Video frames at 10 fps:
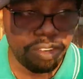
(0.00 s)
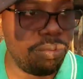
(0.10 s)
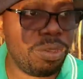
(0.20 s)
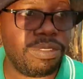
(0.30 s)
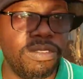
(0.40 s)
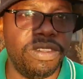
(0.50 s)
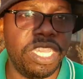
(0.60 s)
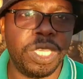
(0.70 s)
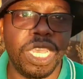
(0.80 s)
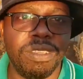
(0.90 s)
your control because
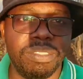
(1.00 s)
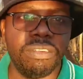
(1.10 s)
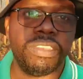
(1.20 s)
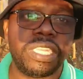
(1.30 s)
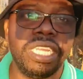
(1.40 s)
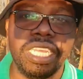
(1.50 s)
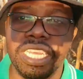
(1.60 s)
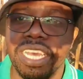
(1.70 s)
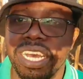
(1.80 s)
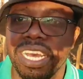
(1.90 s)
of nature,
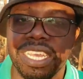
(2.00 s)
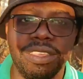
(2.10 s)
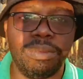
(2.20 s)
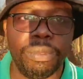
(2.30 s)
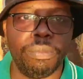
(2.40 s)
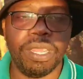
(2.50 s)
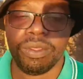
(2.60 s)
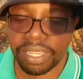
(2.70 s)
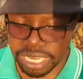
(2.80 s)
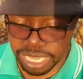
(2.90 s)
obviously, you'd be
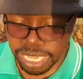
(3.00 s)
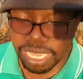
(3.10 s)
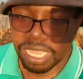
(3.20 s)
pardoned.